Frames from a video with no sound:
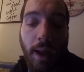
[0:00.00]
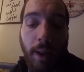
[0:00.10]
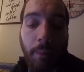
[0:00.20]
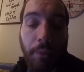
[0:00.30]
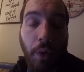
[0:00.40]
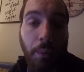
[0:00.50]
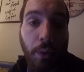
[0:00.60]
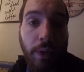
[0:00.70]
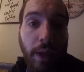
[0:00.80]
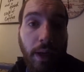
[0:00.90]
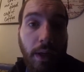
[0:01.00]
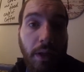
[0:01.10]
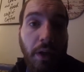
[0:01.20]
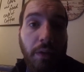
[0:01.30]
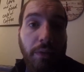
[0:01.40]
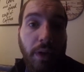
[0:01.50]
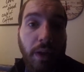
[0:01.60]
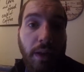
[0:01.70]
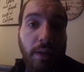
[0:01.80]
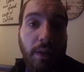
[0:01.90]
So I pulled that in, got a
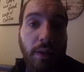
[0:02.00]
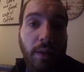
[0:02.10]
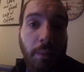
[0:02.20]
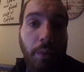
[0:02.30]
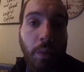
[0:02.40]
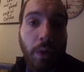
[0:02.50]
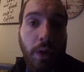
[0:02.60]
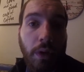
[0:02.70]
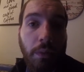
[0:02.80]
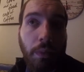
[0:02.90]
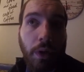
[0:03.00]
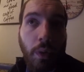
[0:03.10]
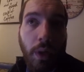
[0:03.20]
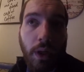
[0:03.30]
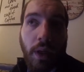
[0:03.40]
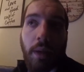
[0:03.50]
fairly easy example working pretty quick,